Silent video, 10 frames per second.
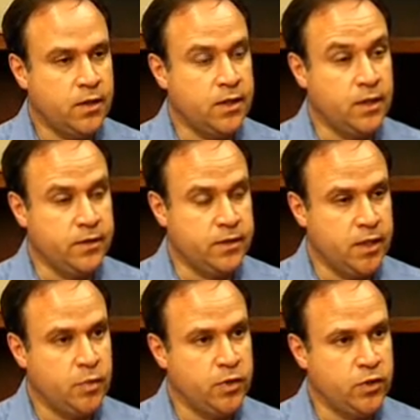
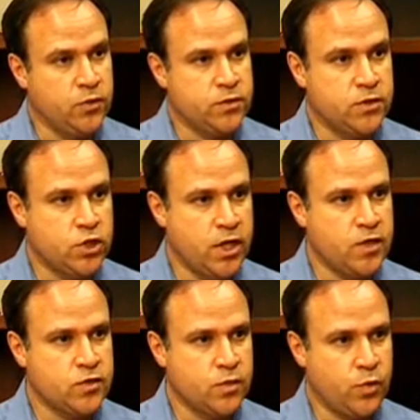enabling you to
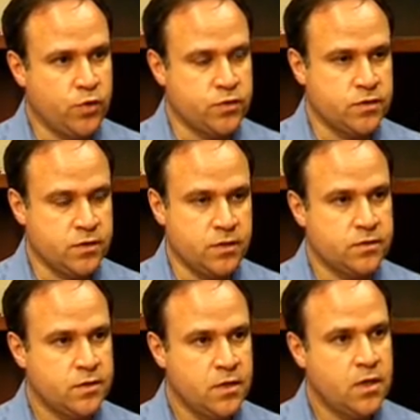change the
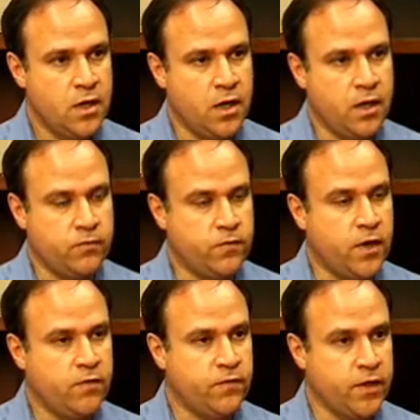processes
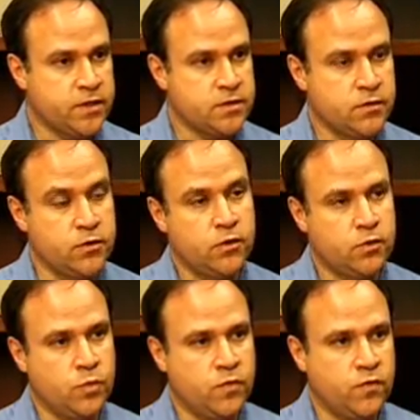far faster than you
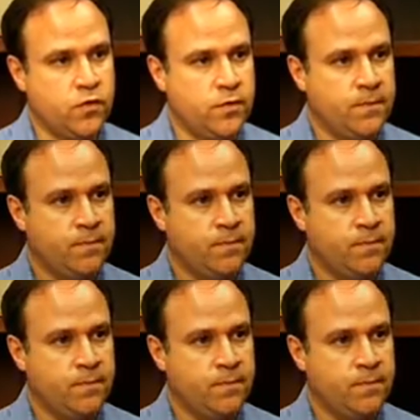could before.